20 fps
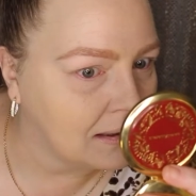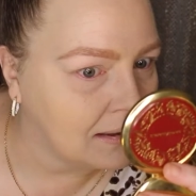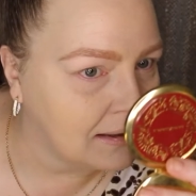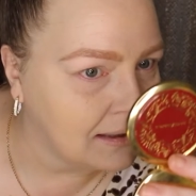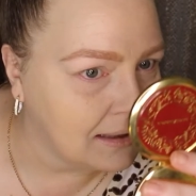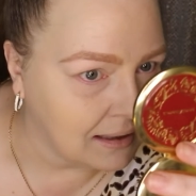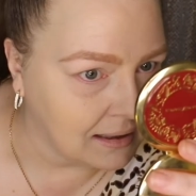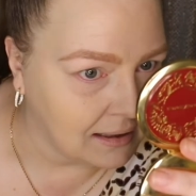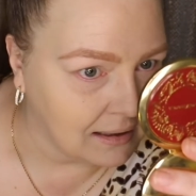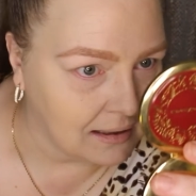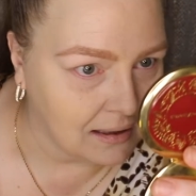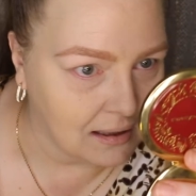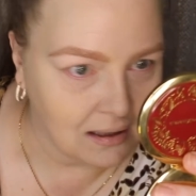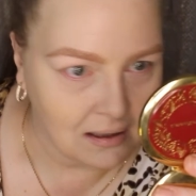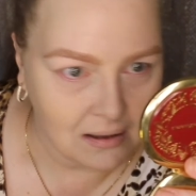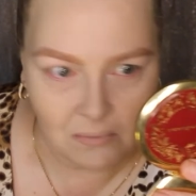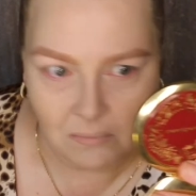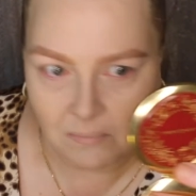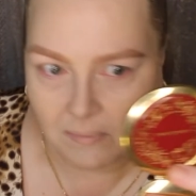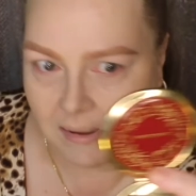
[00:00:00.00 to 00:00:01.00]
think
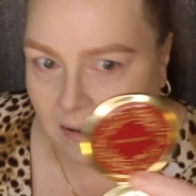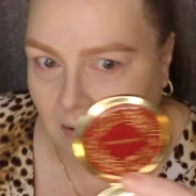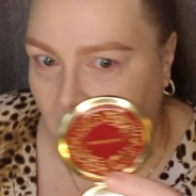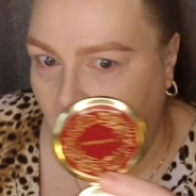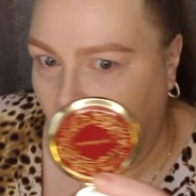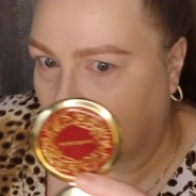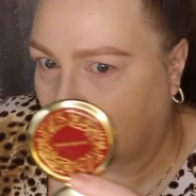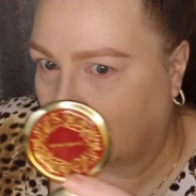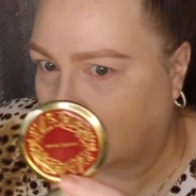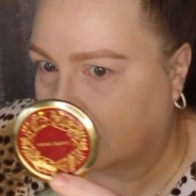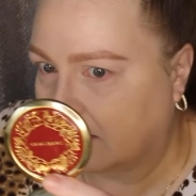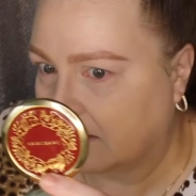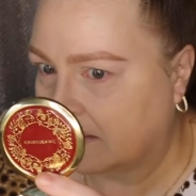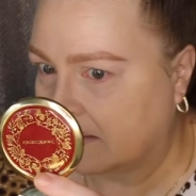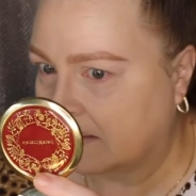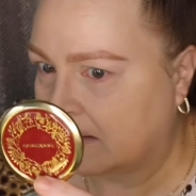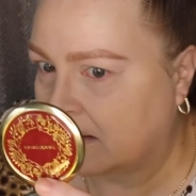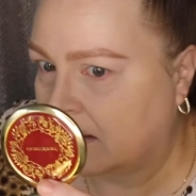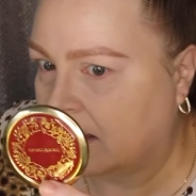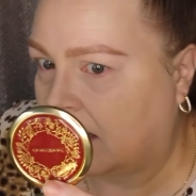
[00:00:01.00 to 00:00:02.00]
we are all
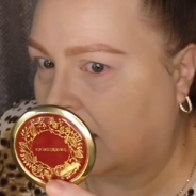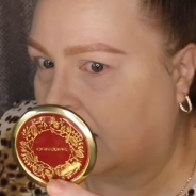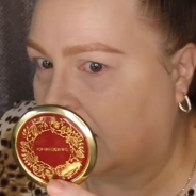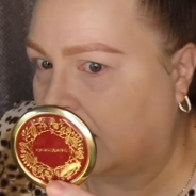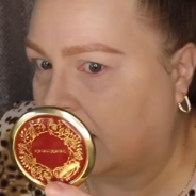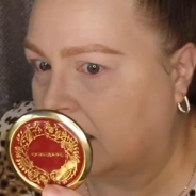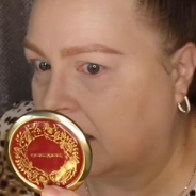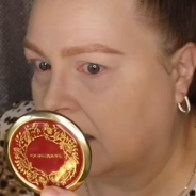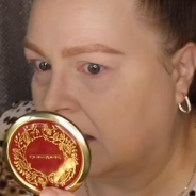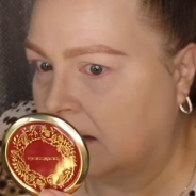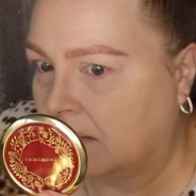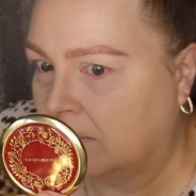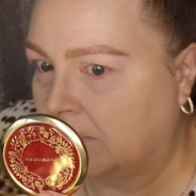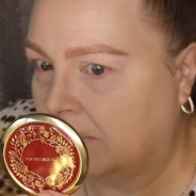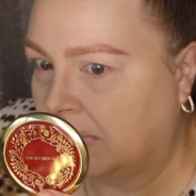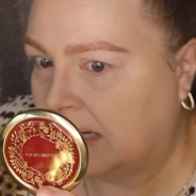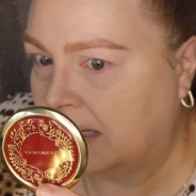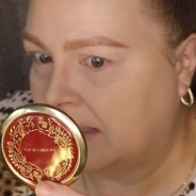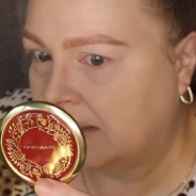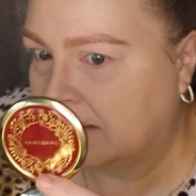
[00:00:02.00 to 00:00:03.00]
set. The
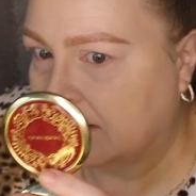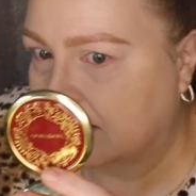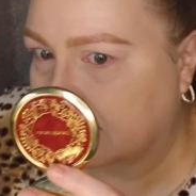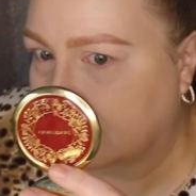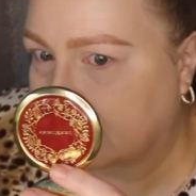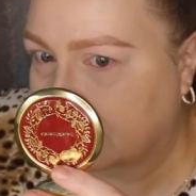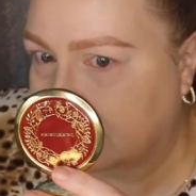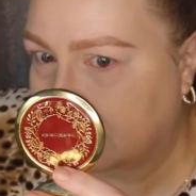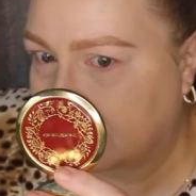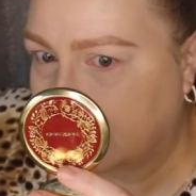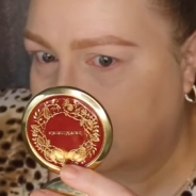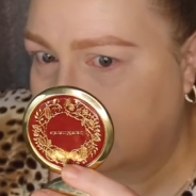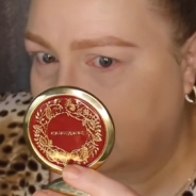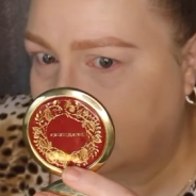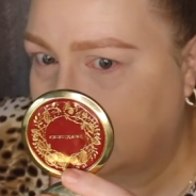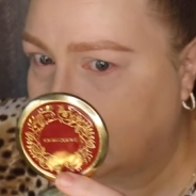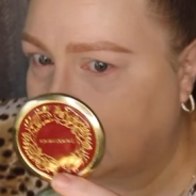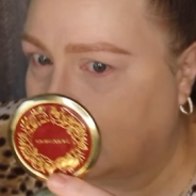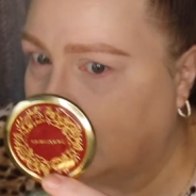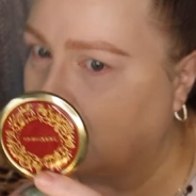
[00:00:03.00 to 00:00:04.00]
base is
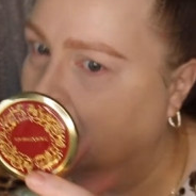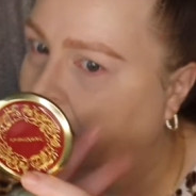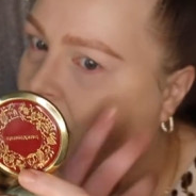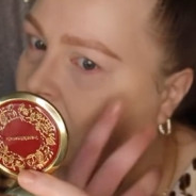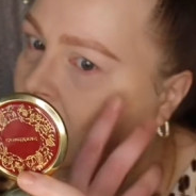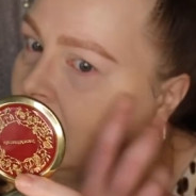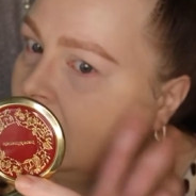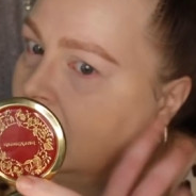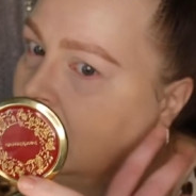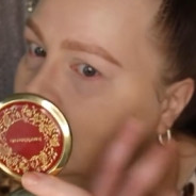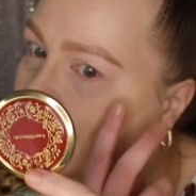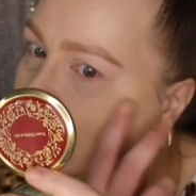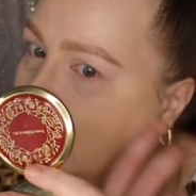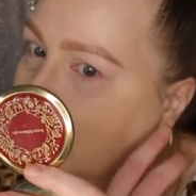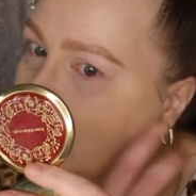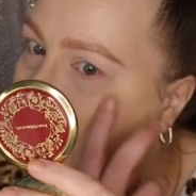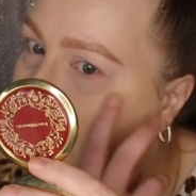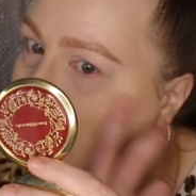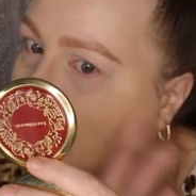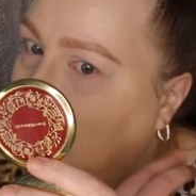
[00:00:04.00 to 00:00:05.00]
done.
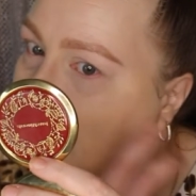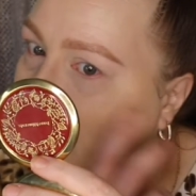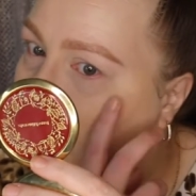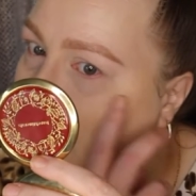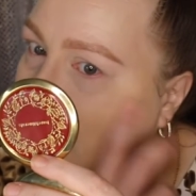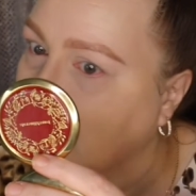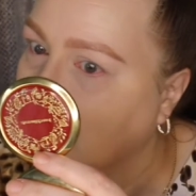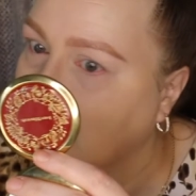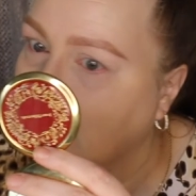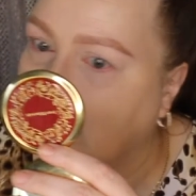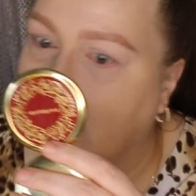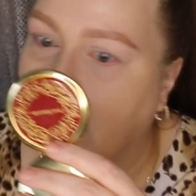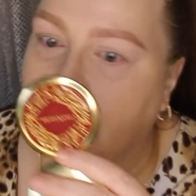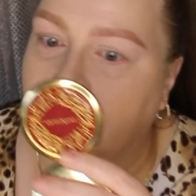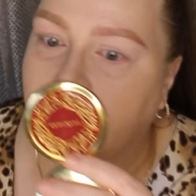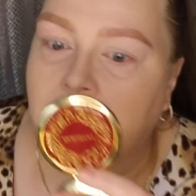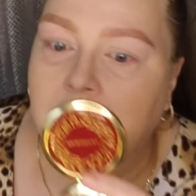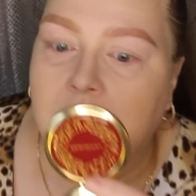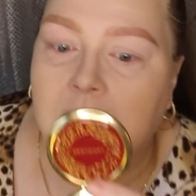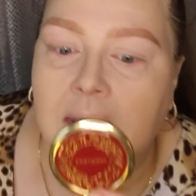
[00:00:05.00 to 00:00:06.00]
We have
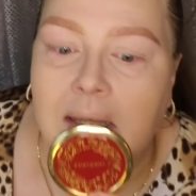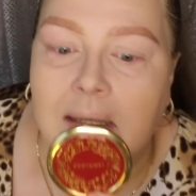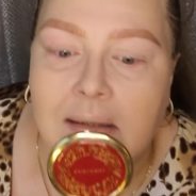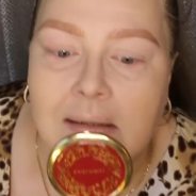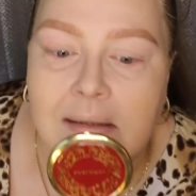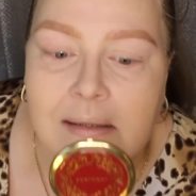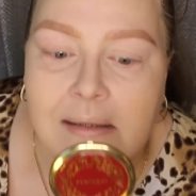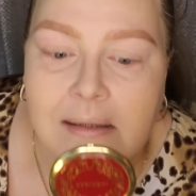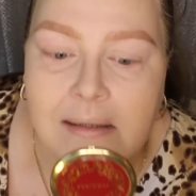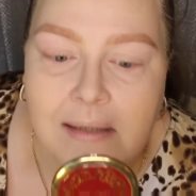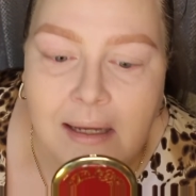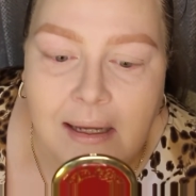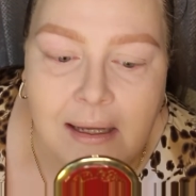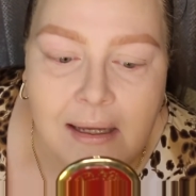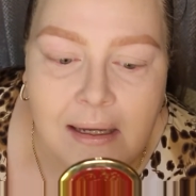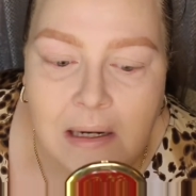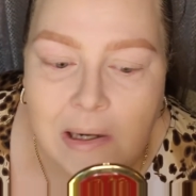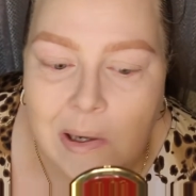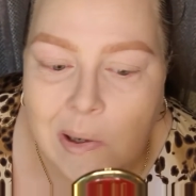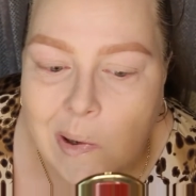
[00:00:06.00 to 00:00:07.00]
everything
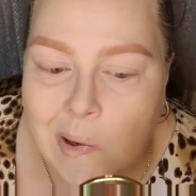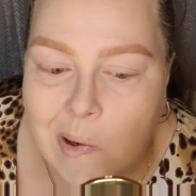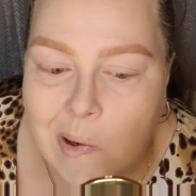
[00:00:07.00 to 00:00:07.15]
set.